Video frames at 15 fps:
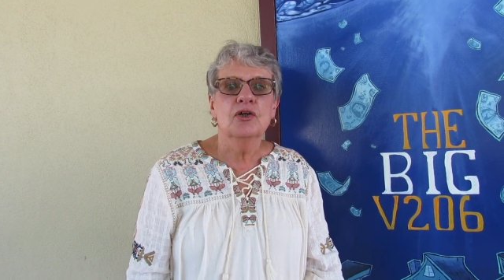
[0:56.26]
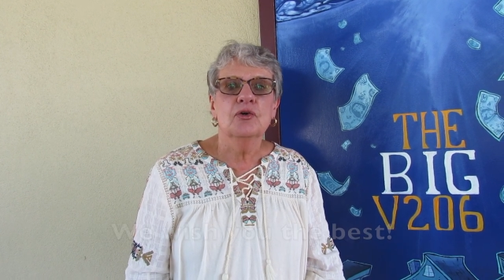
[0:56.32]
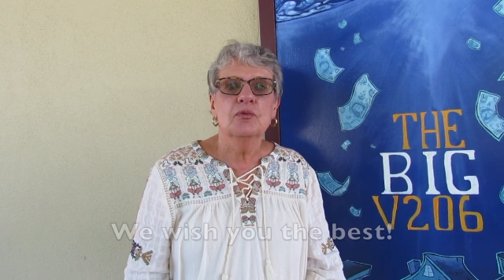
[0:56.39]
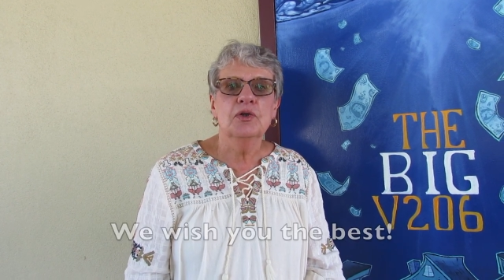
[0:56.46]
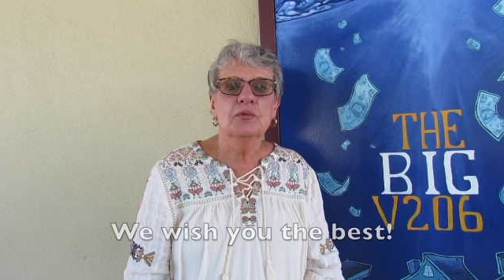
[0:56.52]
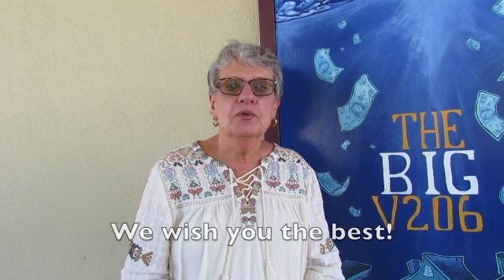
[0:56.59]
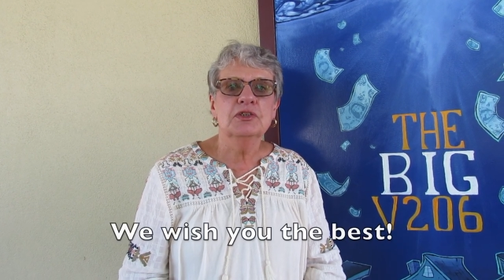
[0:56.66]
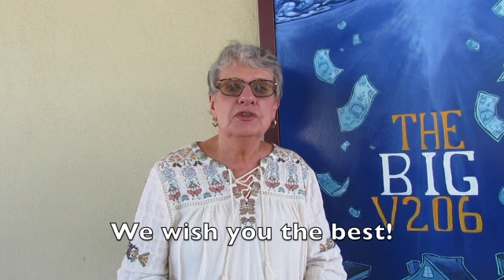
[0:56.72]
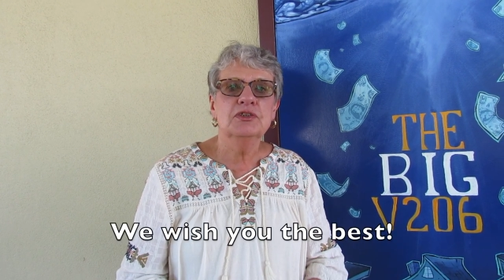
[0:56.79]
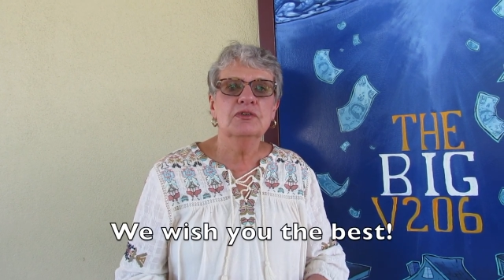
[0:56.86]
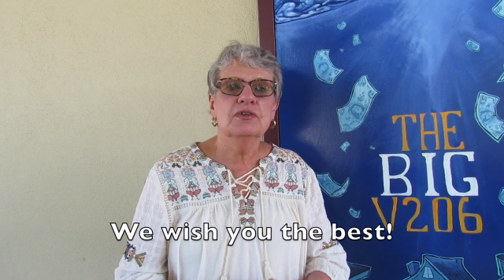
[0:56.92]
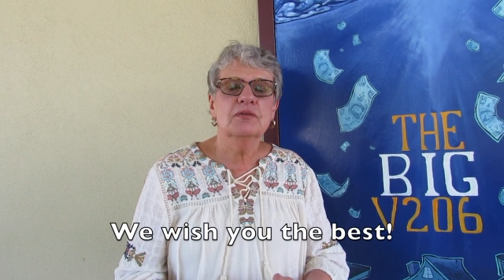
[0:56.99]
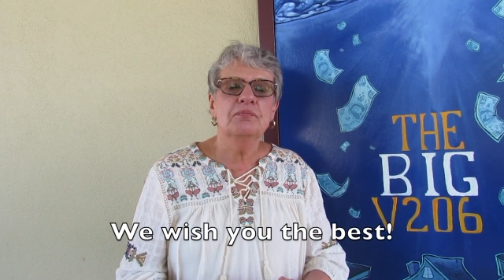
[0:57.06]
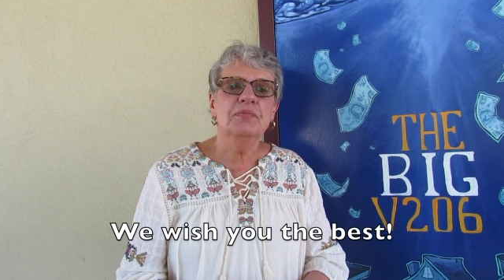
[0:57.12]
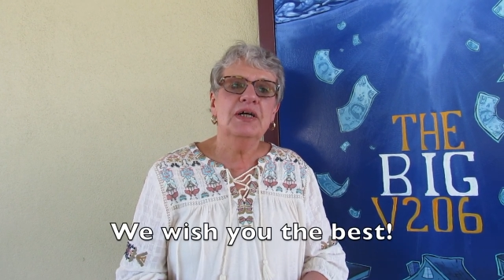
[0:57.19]
We wish you
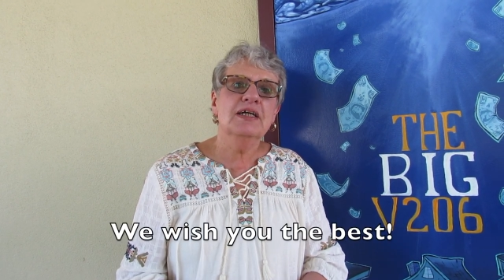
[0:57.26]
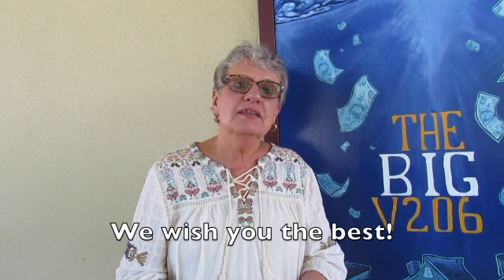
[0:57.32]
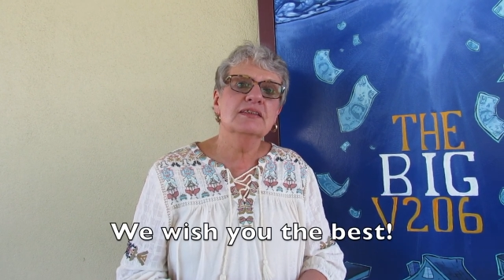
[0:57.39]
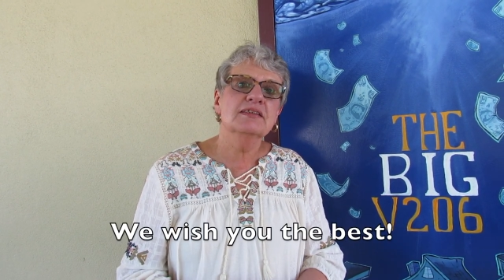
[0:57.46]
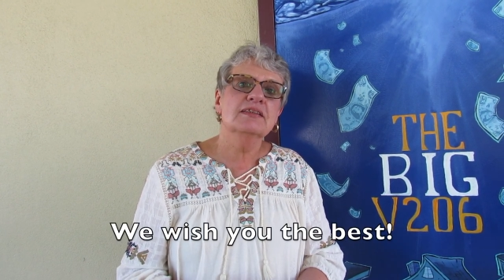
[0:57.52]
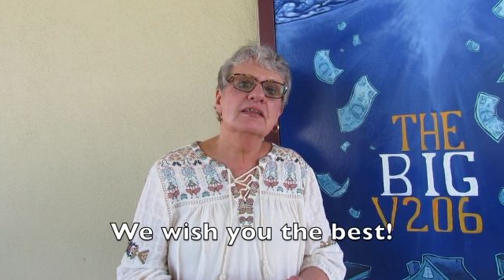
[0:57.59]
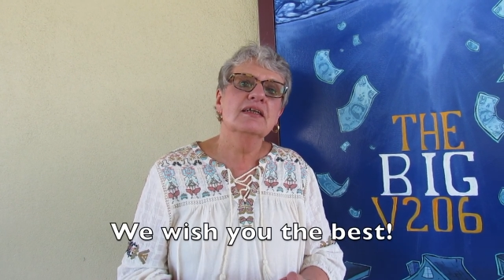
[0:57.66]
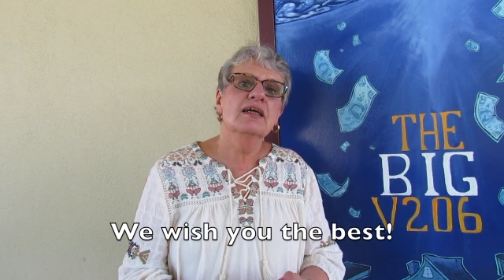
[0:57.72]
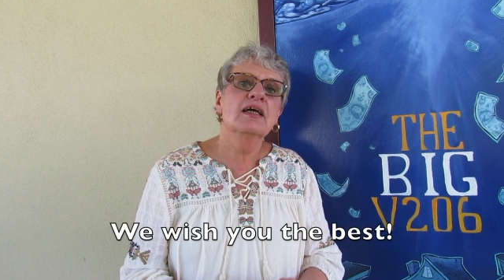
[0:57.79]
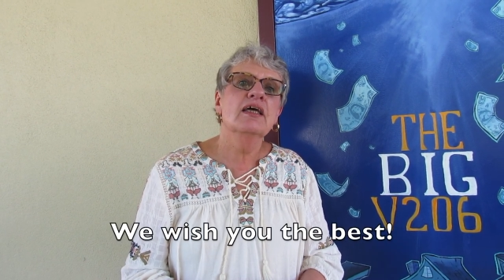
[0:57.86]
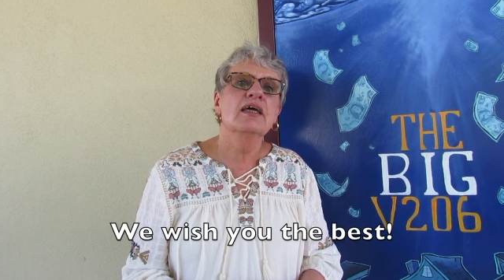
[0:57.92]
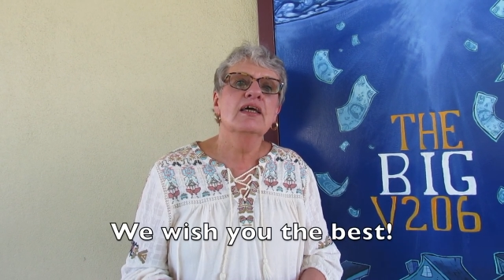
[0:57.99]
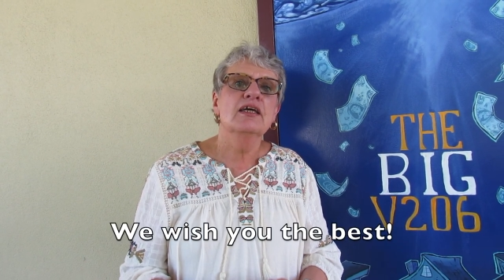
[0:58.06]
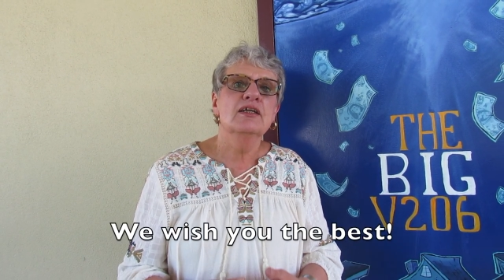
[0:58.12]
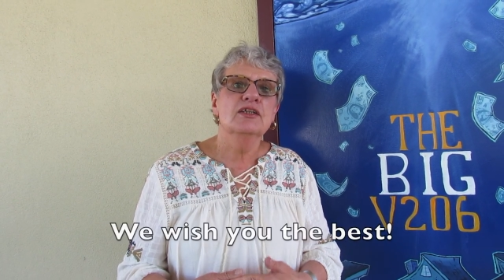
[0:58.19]
the best.
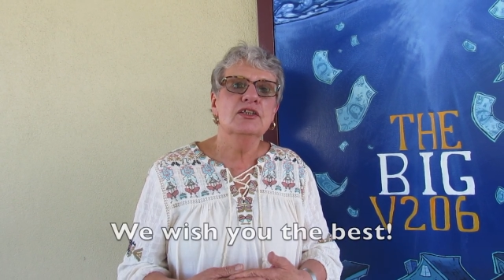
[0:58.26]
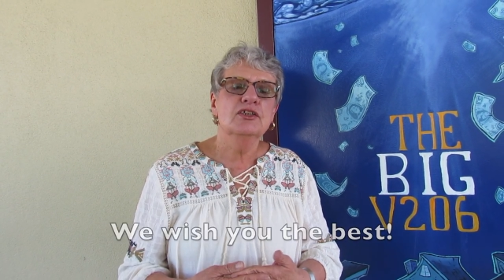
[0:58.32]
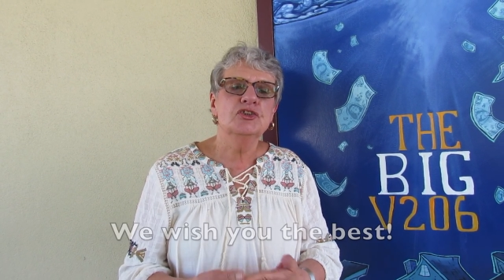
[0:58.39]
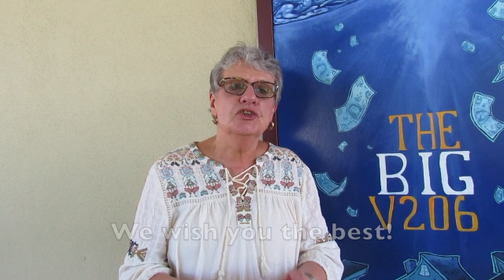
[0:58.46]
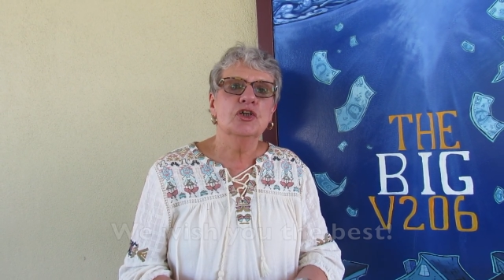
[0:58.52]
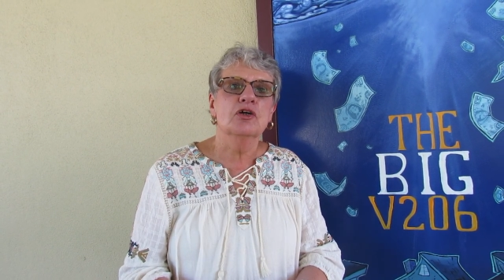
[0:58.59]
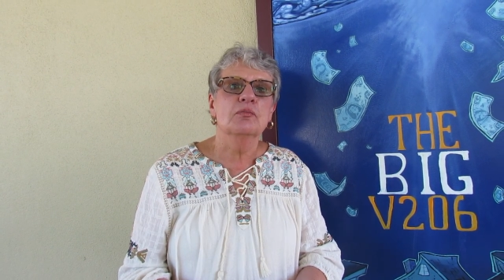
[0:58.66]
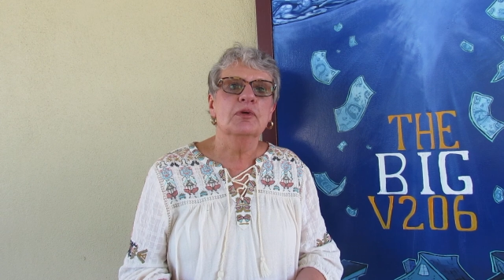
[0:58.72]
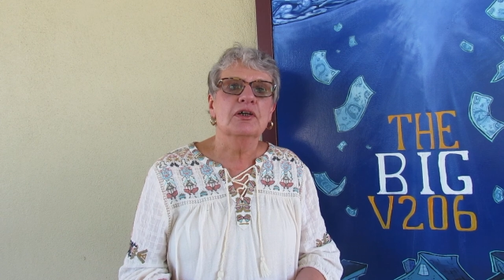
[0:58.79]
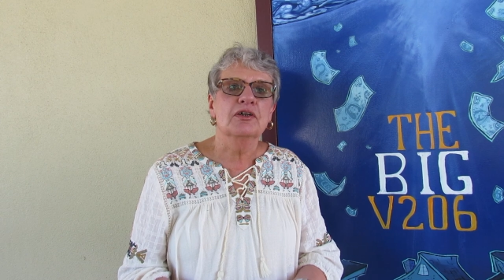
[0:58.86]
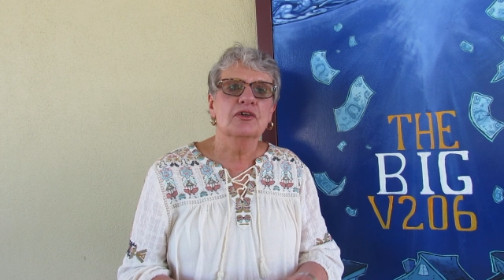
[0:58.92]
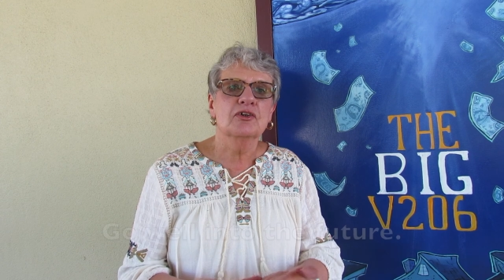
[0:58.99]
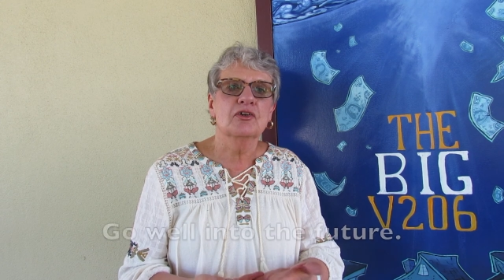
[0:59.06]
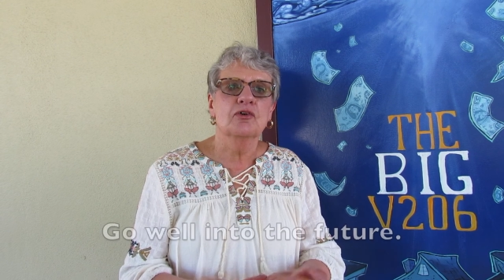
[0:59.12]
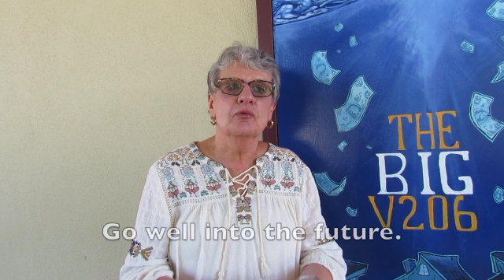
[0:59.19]

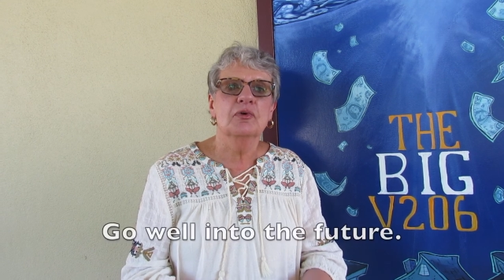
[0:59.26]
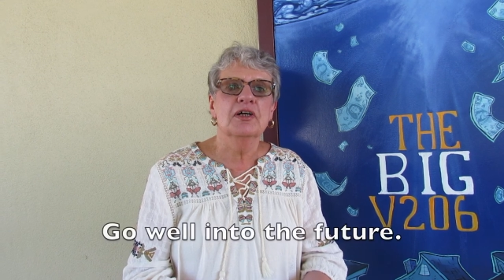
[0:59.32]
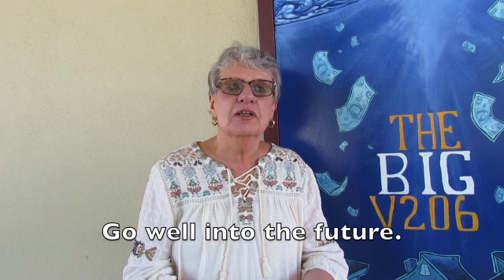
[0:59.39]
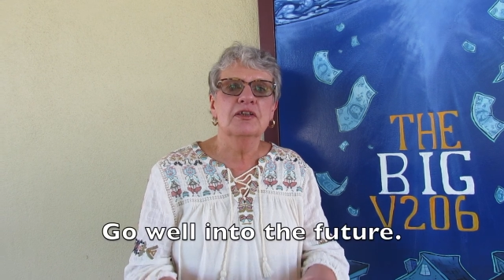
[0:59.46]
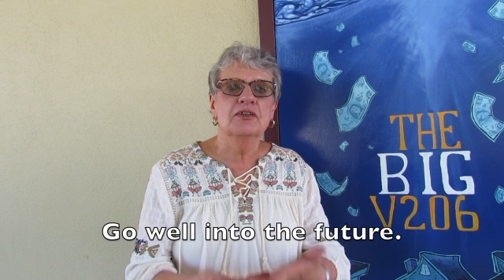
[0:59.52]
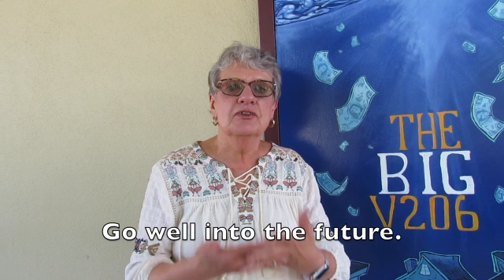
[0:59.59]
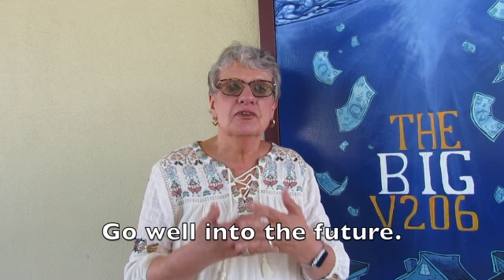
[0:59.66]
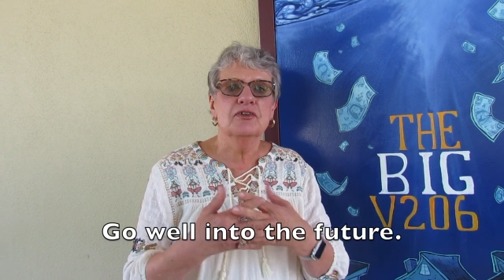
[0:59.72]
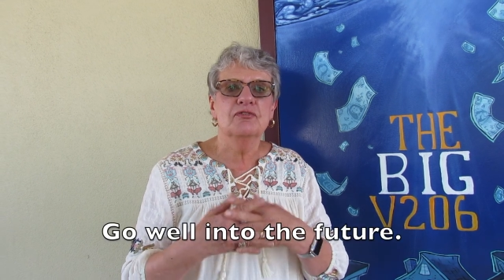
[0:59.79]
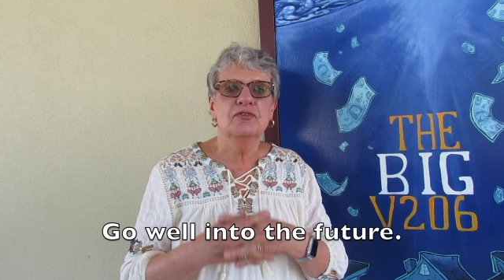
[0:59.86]
Ijoma go well into the